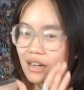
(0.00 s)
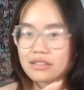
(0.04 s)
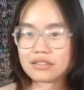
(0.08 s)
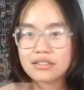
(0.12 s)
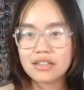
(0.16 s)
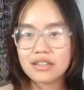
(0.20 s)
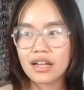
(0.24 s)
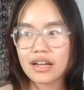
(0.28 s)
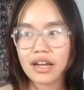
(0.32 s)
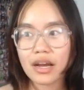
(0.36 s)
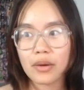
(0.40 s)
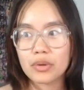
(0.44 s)

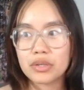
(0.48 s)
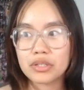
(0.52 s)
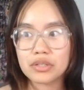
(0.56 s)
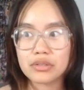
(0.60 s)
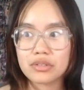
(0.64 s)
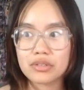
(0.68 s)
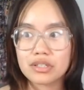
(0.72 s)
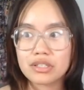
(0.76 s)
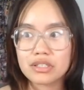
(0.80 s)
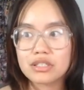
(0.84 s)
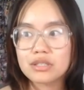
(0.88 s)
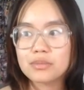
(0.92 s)
not like I would do
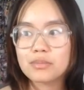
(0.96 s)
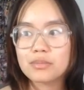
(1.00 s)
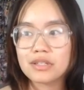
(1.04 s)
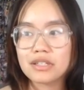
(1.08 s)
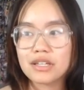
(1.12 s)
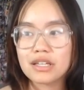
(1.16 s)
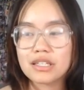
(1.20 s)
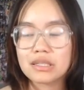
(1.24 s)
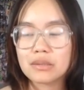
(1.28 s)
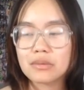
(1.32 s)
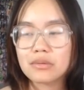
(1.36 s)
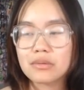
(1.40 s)
this, but
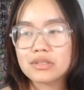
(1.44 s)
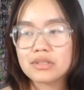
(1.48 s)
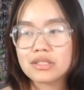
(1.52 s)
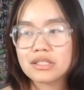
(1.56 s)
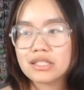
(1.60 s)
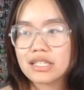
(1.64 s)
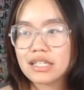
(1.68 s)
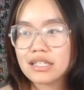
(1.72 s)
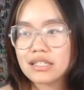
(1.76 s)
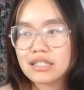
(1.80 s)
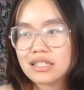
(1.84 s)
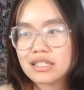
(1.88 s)
like someone
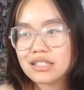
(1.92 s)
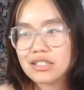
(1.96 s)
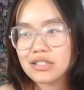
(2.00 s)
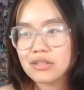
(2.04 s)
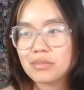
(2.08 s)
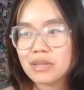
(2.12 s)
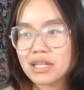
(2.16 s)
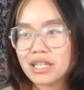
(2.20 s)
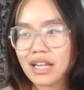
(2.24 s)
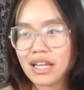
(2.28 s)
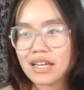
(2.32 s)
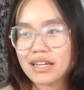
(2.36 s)
says to
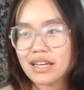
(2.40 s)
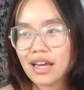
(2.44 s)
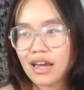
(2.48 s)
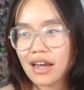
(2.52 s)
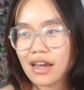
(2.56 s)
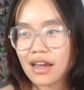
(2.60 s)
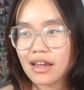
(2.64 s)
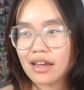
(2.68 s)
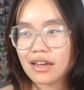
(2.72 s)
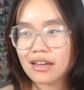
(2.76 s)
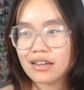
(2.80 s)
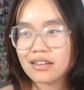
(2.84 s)
me like,
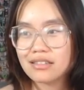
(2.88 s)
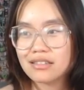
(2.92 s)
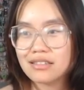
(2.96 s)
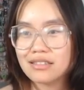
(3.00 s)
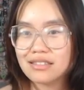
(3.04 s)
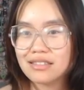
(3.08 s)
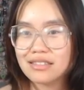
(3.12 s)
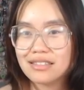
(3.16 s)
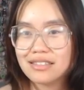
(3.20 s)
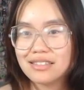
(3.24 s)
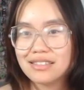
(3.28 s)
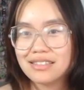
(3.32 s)
hey,
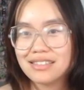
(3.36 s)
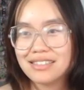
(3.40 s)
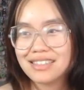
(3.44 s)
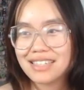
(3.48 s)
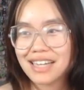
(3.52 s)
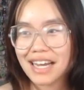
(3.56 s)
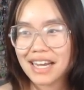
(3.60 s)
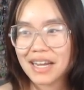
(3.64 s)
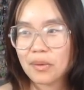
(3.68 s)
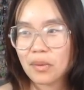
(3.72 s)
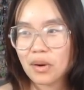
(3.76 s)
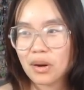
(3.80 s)

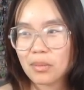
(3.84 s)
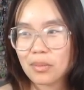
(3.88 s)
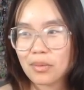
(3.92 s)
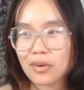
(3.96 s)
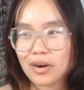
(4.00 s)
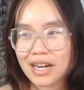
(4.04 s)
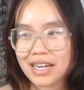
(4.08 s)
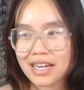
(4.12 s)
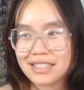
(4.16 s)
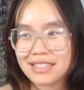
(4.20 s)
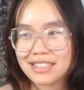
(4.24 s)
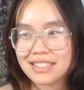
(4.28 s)
can you wear
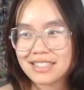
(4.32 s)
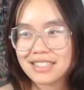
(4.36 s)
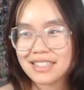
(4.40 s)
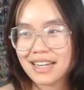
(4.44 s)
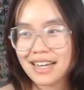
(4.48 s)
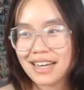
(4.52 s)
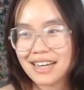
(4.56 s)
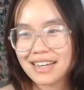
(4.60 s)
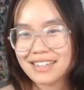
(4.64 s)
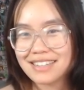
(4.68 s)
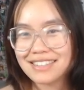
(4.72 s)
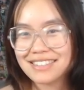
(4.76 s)
braids
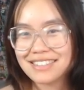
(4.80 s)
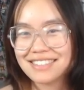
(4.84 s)
today?